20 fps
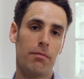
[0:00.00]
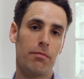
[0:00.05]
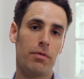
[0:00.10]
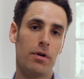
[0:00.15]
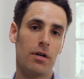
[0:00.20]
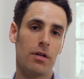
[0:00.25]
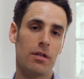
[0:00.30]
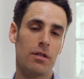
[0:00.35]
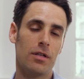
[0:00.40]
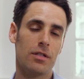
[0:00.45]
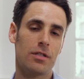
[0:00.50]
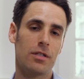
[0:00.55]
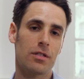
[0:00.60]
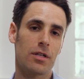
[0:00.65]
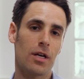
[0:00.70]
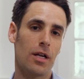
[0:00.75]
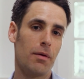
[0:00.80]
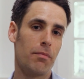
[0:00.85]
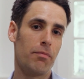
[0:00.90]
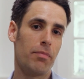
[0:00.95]
But this
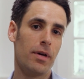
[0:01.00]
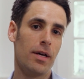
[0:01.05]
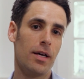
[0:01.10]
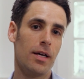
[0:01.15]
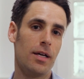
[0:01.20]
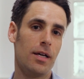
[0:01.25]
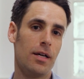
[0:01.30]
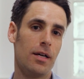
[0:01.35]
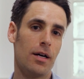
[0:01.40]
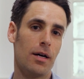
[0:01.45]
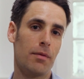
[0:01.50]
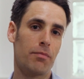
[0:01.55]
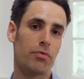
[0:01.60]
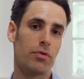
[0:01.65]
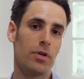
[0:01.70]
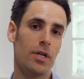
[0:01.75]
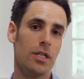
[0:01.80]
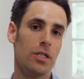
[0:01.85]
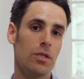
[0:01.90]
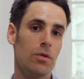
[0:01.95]
is going to be a
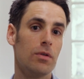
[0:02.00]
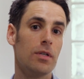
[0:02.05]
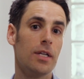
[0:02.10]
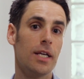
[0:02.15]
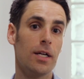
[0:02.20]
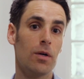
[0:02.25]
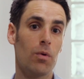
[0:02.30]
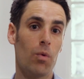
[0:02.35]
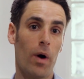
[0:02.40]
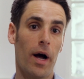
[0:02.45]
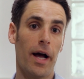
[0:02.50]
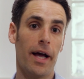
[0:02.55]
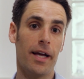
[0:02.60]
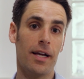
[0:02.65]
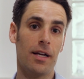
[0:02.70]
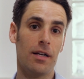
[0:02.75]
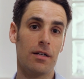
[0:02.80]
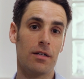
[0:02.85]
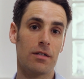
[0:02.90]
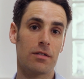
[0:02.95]
pretty unique
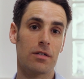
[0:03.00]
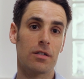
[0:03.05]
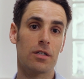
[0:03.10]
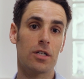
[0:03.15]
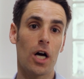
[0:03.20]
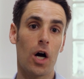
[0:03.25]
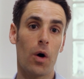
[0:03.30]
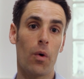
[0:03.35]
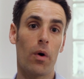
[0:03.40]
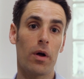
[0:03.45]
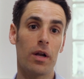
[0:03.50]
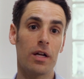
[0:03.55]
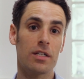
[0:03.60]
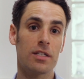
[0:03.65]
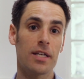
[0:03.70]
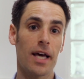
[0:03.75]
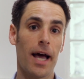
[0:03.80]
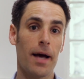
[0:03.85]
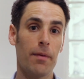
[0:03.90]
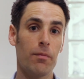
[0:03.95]
way to go on a
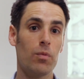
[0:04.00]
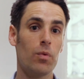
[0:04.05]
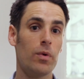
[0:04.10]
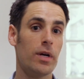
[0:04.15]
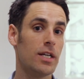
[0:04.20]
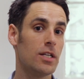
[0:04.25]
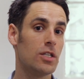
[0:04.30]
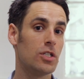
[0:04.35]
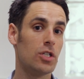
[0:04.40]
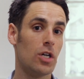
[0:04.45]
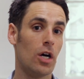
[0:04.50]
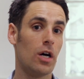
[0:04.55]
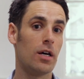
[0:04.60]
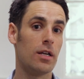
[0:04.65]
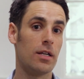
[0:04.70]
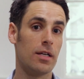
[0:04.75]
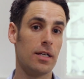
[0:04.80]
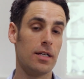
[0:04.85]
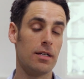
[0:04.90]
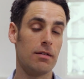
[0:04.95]
10 week
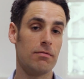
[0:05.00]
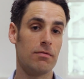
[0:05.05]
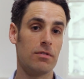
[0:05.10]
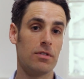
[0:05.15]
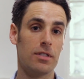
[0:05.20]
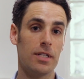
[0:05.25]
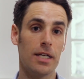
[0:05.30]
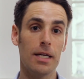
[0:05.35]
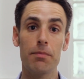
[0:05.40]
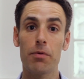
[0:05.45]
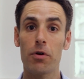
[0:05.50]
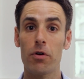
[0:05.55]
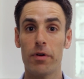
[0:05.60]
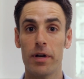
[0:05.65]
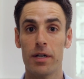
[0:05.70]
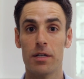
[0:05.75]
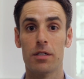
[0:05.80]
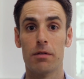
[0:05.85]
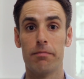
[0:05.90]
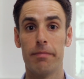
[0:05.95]
journey
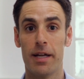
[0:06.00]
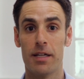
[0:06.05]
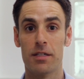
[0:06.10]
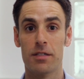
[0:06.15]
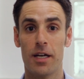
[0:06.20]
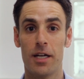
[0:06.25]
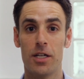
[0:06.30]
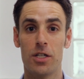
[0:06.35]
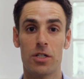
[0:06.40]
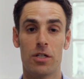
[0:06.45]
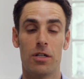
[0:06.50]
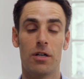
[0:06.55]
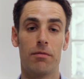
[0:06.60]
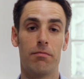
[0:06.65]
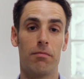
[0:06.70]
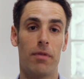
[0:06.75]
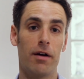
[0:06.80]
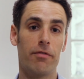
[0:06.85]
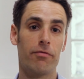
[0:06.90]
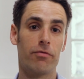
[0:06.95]
deeper into meditation
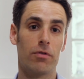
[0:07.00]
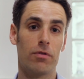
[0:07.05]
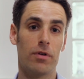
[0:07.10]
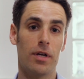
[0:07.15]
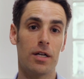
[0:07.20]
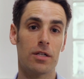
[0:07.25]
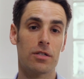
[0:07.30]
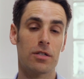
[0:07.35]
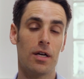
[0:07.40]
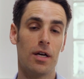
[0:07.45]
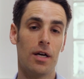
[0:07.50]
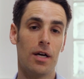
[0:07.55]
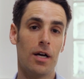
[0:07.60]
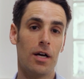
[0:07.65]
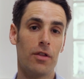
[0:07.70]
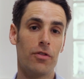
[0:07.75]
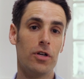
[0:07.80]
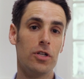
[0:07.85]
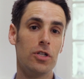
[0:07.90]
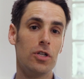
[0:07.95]
and mindfulness
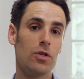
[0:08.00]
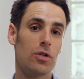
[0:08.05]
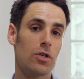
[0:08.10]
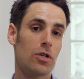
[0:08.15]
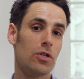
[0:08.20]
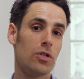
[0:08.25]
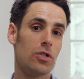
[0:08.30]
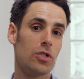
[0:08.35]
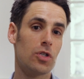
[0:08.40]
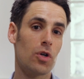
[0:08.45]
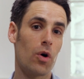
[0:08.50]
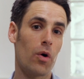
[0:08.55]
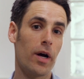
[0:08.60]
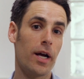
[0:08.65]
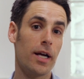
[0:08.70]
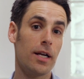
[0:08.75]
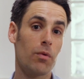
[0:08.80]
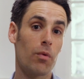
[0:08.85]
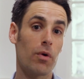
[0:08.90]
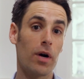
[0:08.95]
that you can
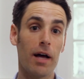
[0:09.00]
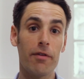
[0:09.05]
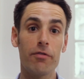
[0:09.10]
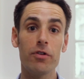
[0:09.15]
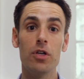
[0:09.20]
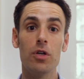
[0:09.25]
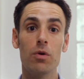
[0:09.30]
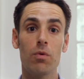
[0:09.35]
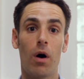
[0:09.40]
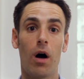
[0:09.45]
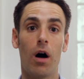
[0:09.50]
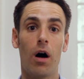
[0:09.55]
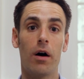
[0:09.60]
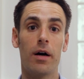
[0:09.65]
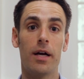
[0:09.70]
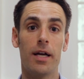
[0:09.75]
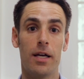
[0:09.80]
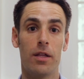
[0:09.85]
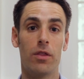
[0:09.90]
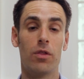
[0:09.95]
join wherever you
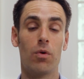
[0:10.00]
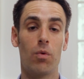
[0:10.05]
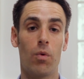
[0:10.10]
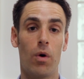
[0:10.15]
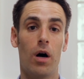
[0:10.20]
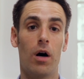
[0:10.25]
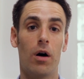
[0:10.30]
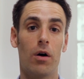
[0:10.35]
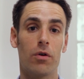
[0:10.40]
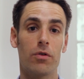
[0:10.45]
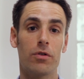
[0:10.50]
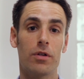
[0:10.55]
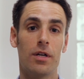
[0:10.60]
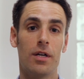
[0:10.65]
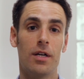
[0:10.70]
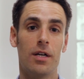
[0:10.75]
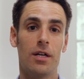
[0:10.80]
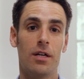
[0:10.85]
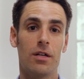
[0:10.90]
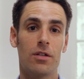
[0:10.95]
are in the world.
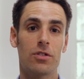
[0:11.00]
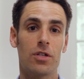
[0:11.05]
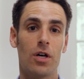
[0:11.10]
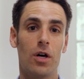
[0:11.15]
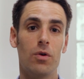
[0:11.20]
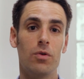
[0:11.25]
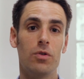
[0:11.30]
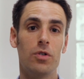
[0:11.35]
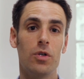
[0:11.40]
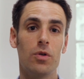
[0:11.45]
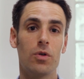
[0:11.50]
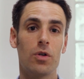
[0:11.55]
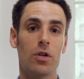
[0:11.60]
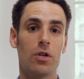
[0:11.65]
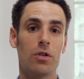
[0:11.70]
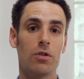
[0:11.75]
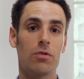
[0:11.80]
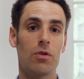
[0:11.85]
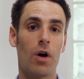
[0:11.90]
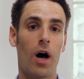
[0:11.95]
So you
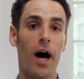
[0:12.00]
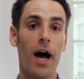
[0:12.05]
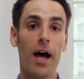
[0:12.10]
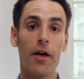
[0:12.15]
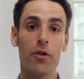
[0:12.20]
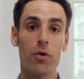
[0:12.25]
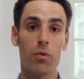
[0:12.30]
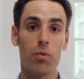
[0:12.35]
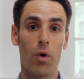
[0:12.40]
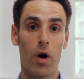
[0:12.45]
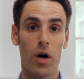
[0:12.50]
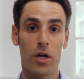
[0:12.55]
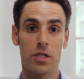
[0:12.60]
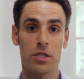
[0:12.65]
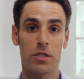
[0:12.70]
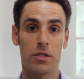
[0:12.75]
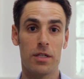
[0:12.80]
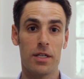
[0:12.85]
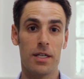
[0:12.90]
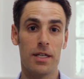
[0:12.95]
can either
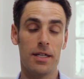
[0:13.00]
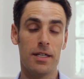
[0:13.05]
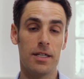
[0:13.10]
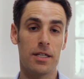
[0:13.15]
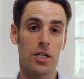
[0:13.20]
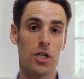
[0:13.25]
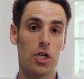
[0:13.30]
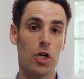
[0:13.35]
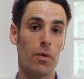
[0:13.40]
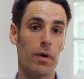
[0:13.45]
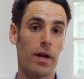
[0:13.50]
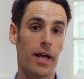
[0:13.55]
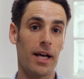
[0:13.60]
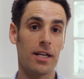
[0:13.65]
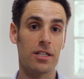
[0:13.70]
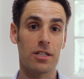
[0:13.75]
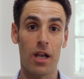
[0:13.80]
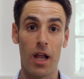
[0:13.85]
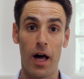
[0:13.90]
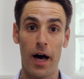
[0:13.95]
watch the
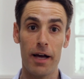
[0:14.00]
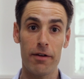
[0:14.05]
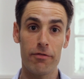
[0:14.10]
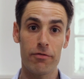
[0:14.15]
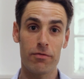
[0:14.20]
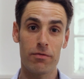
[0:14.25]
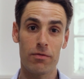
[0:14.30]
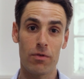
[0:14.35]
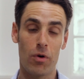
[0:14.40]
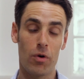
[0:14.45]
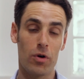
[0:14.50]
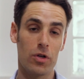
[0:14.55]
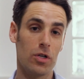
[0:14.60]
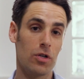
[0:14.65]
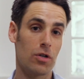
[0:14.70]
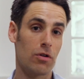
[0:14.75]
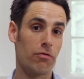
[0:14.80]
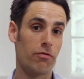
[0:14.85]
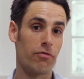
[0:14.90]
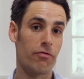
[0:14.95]
Q&As live or
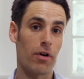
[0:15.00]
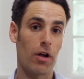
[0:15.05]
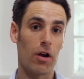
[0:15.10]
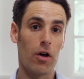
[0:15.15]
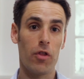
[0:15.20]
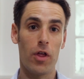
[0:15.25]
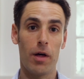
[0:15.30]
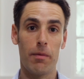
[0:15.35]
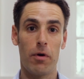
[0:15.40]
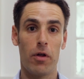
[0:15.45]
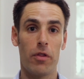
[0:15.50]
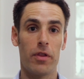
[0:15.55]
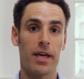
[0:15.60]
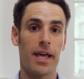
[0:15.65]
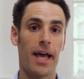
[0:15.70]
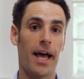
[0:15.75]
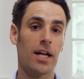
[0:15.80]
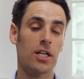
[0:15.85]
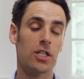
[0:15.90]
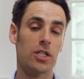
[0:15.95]
you can follow them on the
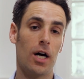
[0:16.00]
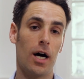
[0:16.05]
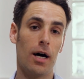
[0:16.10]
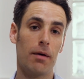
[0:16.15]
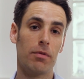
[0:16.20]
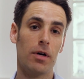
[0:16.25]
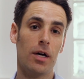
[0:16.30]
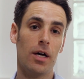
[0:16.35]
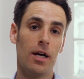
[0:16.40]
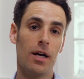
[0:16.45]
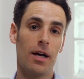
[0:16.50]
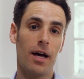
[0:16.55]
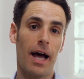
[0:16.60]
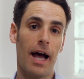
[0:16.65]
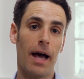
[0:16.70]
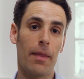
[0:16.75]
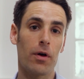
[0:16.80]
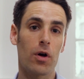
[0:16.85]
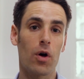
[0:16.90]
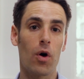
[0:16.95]
catch up
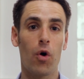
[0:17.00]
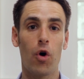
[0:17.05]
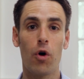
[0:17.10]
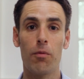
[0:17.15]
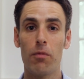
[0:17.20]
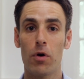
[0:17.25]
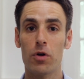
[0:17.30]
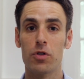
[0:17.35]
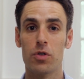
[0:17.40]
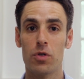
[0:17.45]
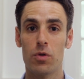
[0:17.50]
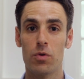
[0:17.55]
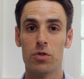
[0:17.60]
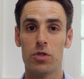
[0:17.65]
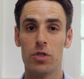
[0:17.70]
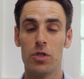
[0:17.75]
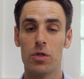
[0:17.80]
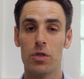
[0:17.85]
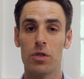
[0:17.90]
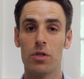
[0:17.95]
and the core
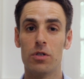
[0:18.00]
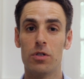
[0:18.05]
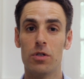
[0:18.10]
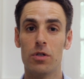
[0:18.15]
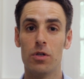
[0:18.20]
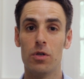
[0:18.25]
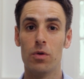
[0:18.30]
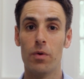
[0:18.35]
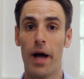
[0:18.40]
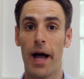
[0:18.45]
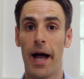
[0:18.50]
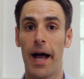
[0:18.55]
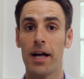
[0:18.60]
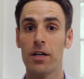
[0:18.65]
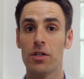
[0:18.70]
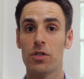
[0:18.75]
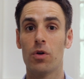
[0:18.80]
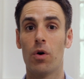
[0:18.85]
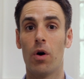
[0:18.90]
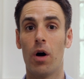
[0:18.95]
modules you can do
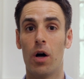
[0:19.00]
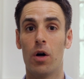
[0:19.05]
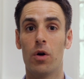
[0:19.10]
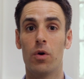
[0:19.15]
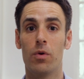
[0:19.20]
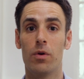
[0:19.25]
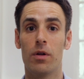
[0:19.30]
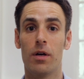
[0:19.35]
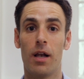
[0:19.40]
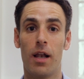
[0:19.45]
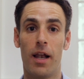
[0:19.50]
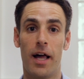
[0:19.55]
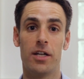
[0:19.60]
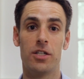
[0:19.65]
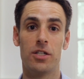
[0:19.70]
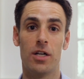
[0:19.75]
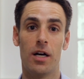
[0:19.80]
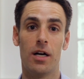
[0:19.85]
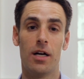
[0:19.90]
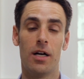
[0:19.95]
at your own
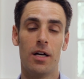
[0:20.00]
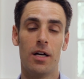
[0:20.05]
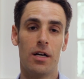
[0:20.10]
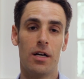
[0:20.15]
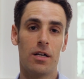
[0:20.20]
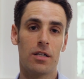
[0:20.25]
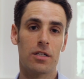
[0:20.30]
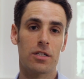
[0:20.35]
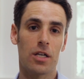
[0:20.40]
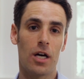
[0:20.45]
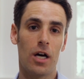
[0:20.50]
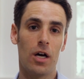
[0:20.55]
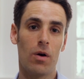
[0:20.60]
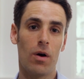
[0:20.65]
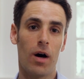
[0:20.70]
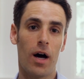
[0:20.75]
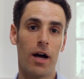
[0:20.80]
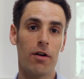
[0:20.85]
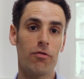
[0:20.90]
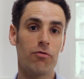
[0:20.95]
leisure.
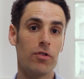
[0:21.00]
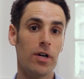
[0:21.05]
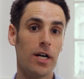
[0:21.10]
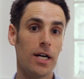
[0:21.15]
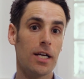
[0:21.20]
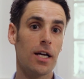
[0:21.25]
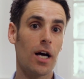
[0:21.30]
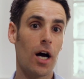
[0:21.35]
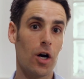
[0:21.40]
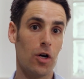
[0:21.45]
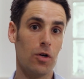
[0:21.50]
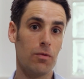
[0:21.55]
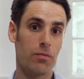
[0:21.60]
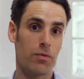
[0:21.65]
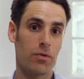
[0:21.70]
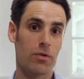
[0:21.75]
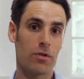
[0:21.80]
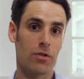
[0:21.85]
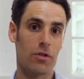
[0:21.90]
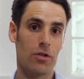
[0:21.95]
So I really
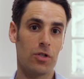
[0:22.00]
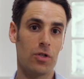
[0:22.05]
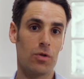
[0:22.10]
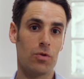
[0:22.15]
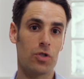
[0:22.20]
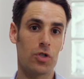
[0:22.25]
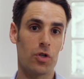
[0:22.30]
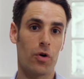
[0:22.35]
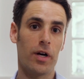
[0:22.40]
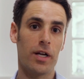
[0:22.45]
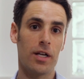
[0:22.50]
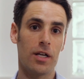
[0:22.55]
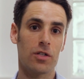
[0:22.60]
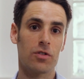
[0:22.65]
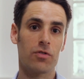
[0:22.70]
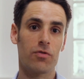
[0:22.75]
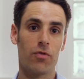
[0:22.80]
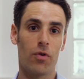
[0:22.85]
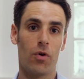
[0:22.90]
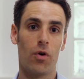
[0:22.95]
hope that you'll join
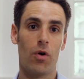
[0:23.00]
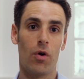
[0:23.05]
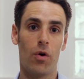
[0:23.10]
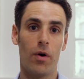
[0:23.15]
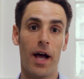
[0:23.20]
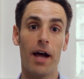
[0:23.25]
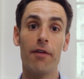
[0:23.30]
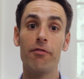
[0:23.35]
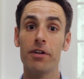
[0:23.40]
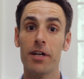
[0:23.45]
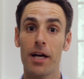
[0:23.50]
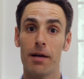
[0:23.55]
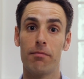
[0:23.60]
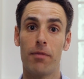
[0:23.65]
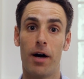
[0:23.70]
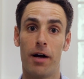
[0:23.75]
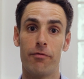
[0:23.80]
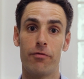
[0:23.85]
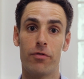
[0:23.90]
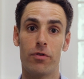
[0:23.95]
us for Everyday
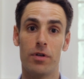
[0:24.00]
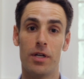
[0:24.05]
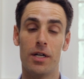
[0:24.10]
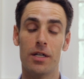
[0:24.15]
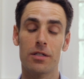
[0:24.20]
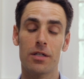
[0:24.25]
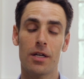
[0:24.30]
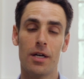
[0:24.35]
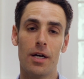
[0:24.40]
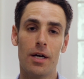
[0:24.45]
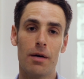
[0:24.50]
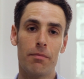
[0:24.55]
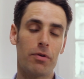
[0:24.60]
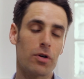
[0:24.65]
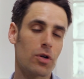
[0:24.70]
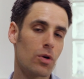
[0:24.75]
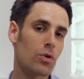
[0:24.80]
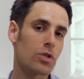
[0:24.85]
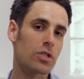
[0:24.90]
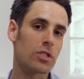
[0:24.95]
Mindfulness
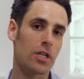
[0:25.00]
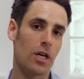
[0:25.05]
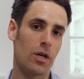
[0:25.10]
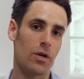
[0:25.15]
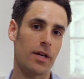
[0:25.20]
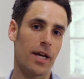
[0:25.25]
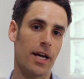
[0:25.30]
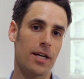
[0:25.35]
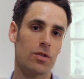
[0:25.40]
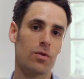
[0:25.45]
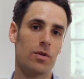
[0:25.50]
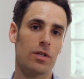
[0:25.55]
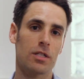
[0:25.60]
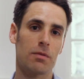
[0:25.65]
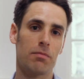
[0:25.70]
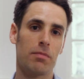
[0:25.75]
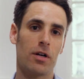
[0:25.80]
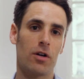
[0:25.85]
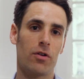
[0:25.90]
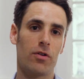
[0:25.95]
but also get to
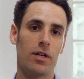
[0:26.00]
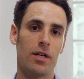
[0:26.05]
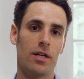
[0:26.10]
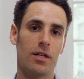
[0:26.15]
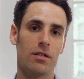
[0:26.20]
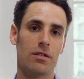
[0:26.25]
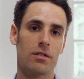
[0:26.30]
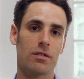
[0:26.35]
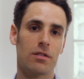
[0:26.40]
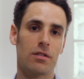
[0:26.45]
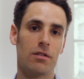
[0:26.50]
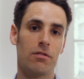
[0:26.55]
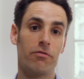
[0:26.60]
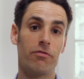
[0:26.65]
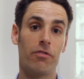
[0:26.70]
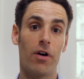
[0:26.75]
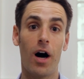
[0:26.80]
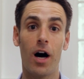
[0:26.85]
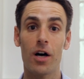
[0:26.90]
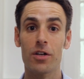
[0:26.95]
experience the
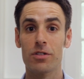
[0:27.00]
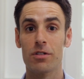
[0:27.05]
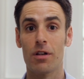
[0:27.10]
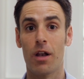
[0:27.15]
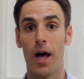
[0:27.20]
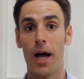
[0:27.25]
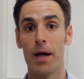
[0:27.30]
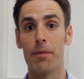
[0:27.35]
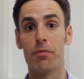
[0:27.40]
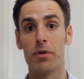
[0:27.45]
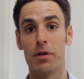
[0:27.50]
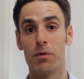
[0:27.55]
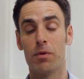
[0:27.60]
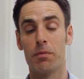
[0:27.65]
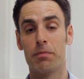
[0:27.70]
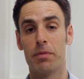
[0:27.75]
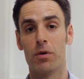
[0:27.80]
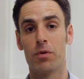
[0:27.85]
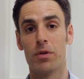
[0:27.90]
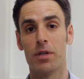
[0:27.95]
vast library
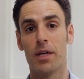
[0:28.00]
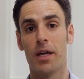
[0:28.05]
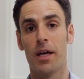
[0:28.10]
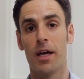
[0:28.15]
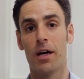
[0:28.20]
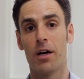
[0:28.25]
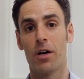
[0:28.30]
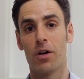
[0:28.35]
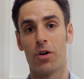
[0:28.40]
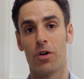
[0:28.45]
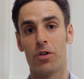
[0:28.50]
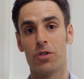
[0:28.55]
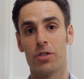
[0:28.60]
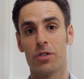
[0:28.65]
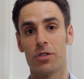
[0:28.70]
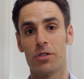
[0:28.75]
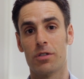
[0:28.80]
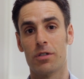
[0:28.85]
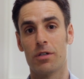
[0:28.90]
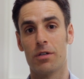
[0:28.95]
we're building here at
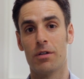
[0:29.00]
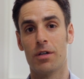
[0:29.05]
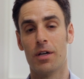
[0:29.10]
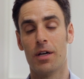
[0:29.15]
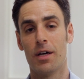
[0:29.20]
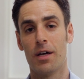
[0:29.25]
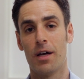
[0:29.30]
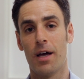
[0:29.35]
Conscious 2.